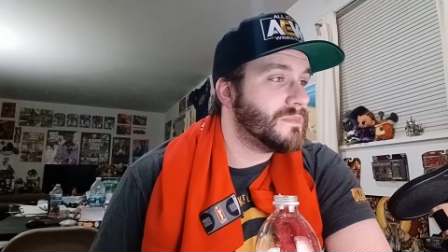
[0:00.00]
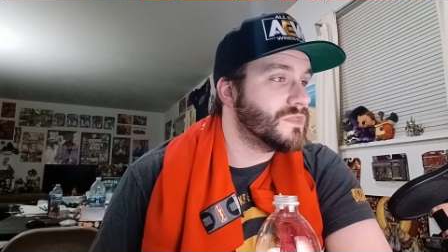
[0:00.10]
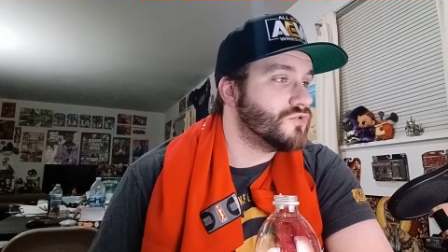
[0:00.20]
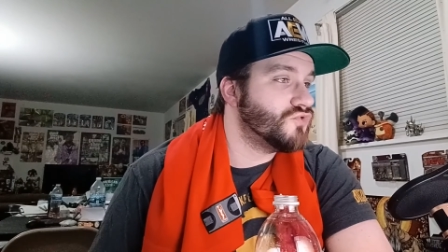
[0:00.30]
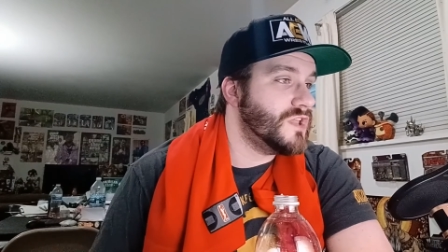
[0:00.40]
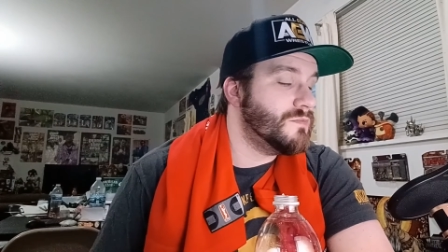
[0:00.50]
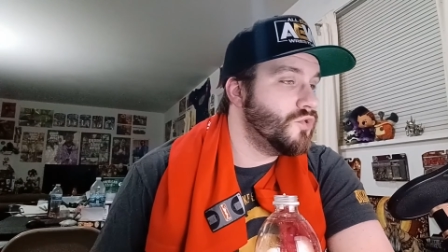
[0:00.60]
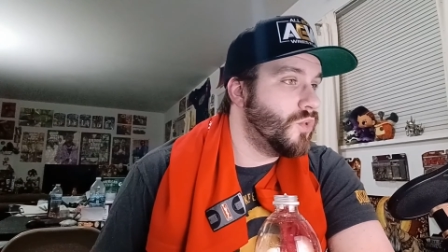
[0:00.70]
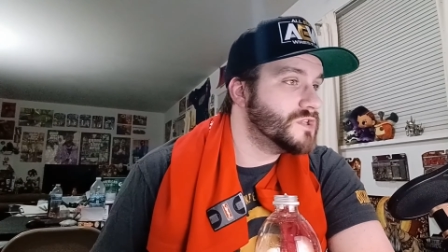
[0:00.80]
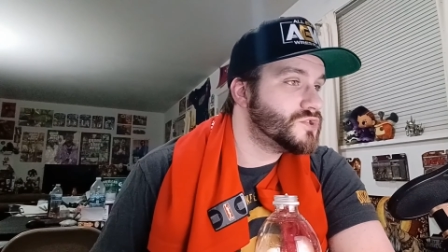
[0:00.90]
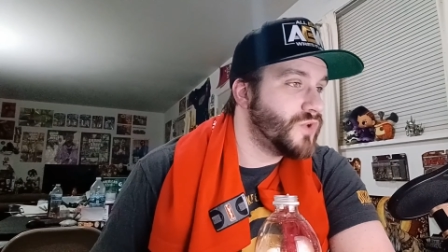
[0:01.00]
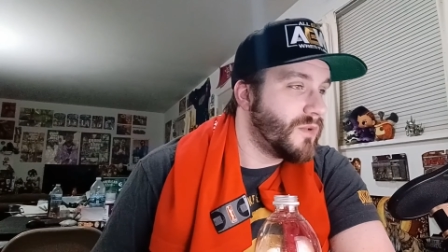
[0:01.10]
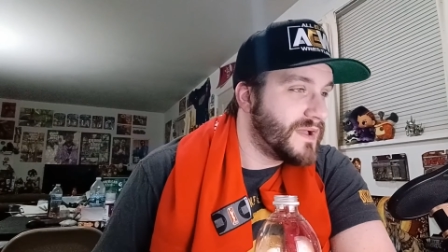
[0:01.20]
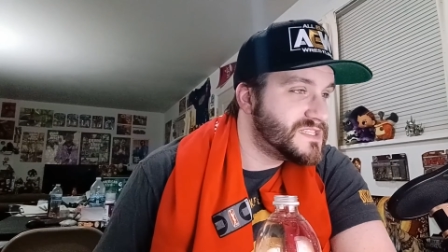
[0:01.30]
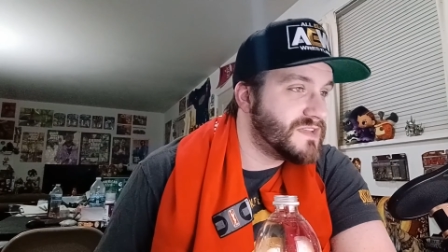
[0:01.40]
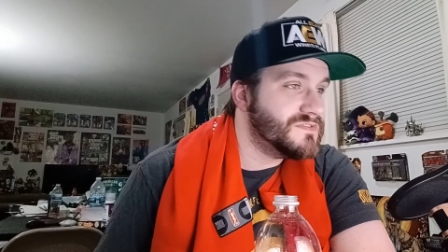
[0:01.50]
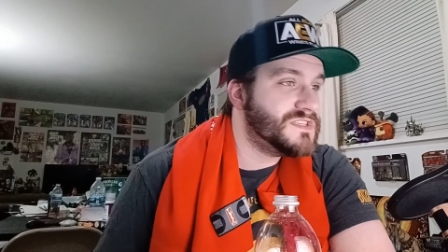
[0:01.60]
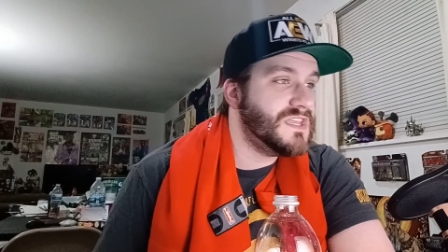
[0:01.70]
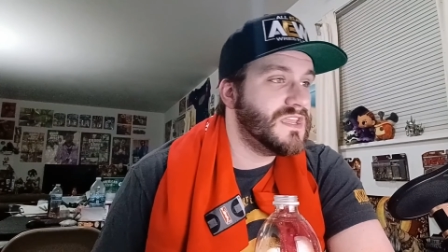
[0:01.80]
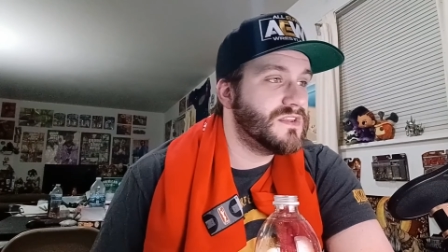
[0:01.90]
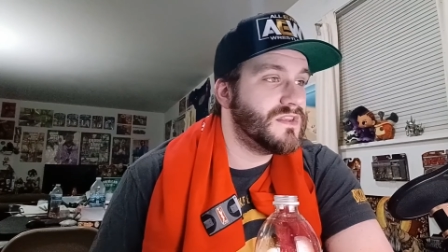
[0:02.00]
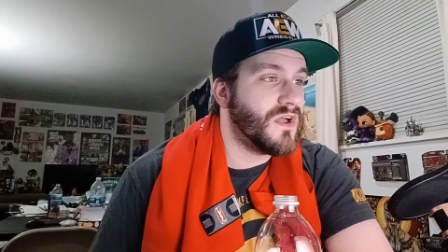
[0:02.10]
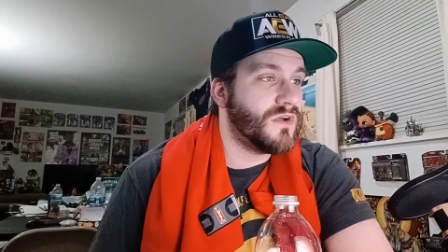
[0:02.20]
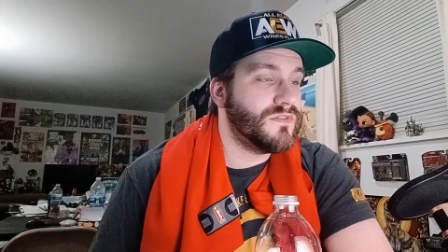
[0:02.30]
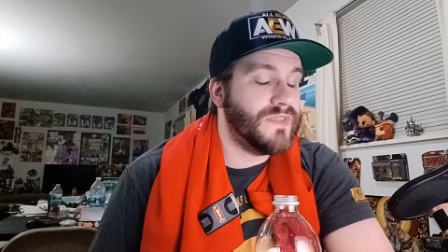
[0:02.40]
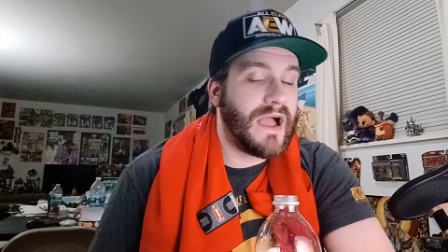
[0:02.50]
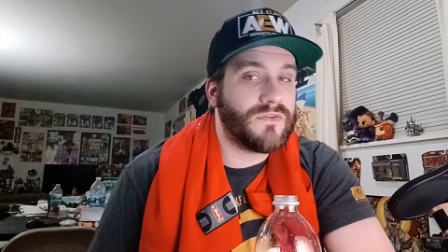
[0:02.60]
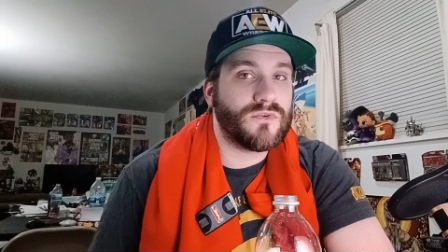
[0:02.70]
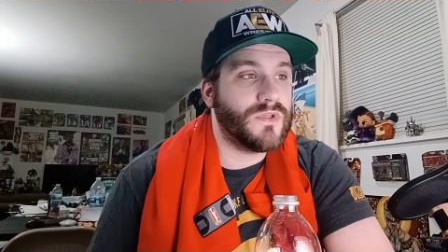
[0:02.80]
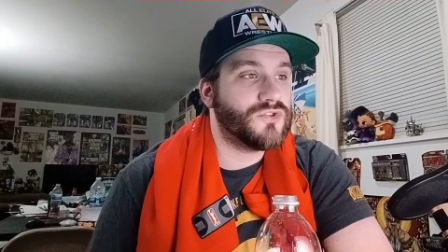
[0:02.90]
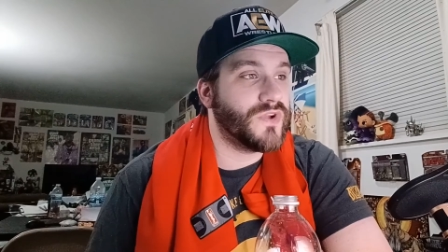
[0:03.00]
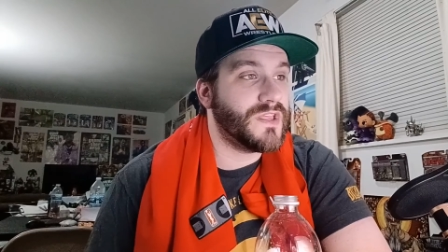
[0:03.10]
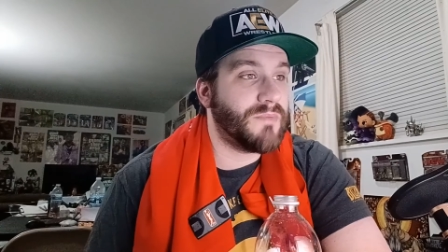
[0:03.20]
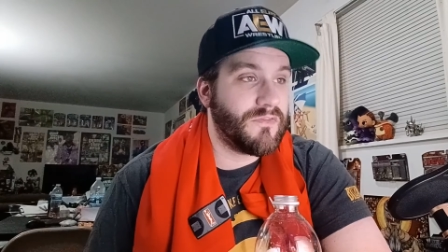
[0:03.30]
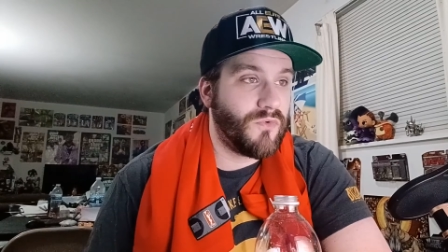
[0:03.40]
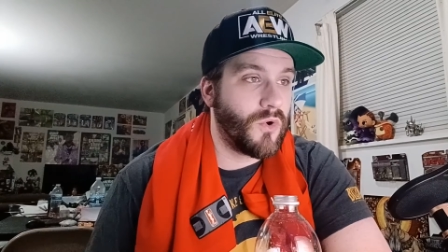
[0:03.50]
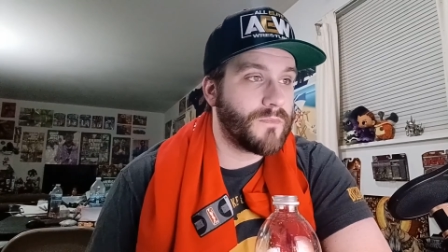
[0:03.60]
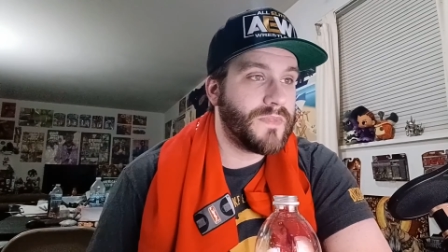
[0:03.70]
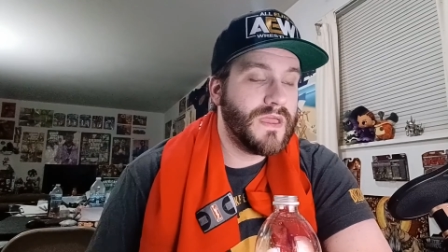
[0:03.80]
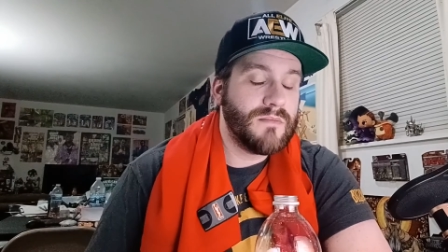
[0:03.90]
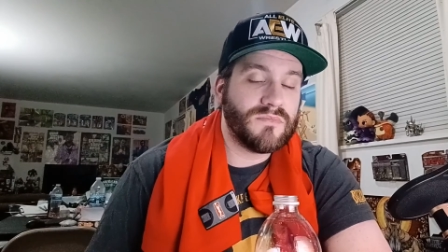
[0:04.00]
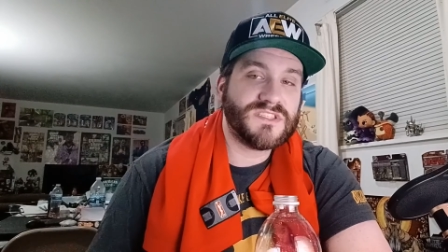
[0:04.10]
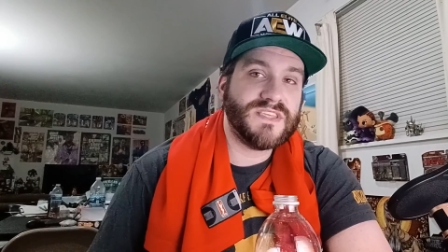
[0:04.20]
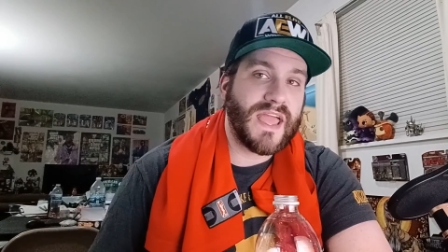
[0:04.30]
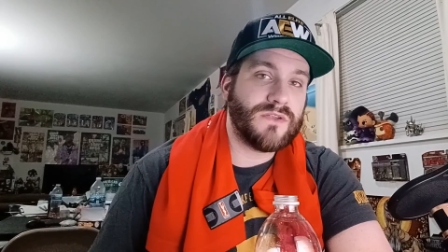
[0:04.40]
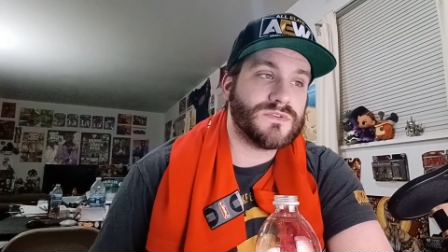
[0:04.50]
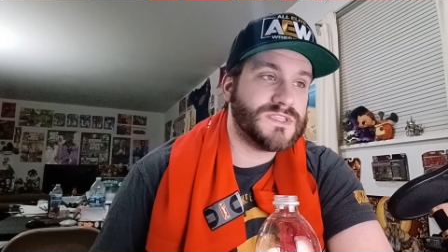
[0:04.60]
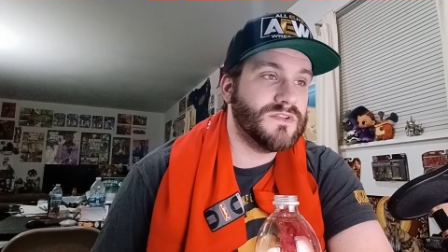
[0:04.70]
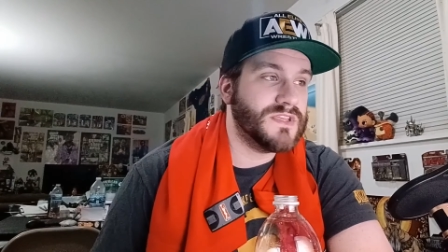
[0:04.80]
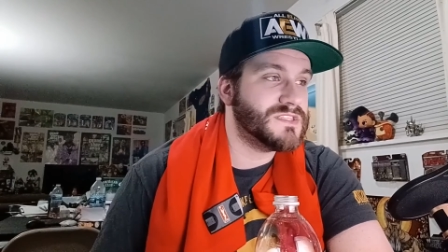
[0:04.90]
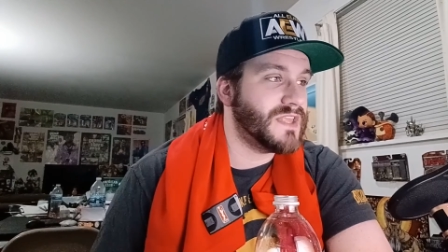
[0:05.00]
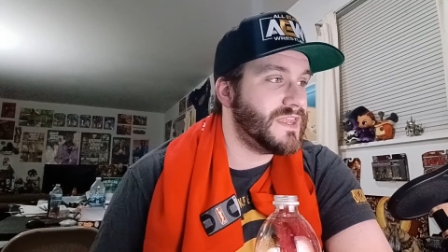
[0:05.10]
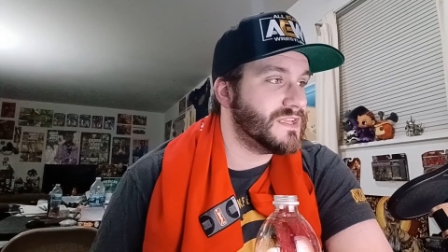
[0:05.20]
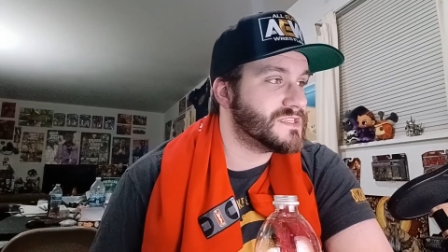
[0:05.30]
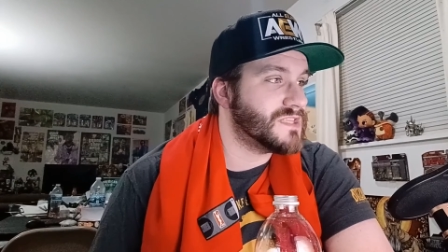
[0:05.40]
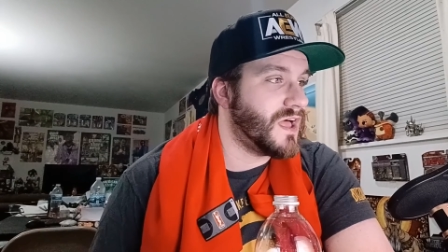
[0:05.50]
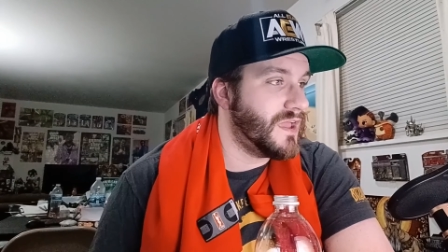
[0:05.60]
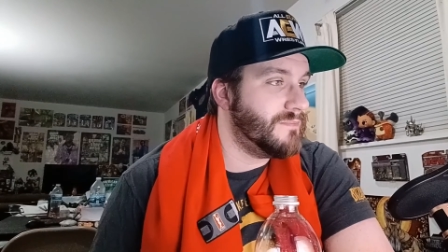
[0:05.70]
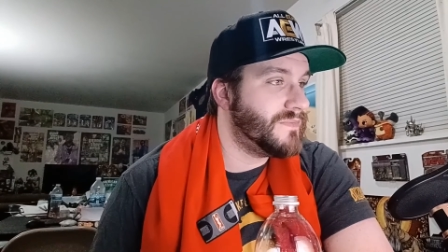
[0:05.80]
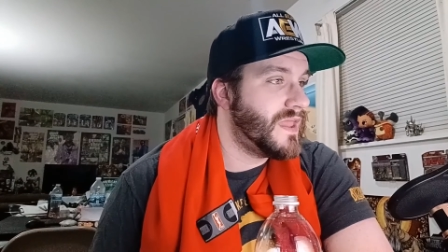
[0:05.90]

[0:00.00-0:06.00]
The Dream, who once trailed by 17, now they're only trailing by 4. But Seattle still isn't letting it slide.